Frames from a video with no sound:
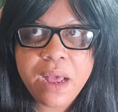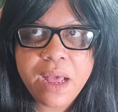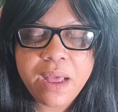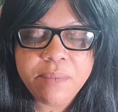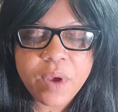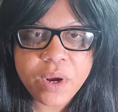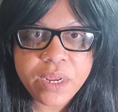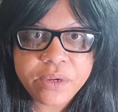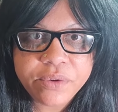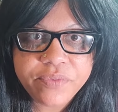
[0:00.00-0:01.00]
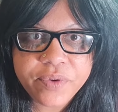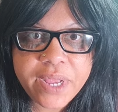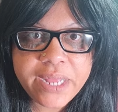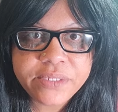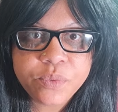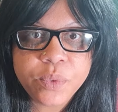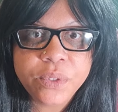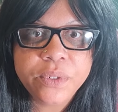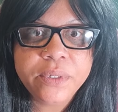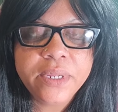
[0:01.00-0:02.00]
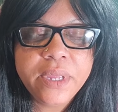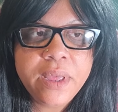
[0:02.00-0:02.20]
Um, are hungry for God's word,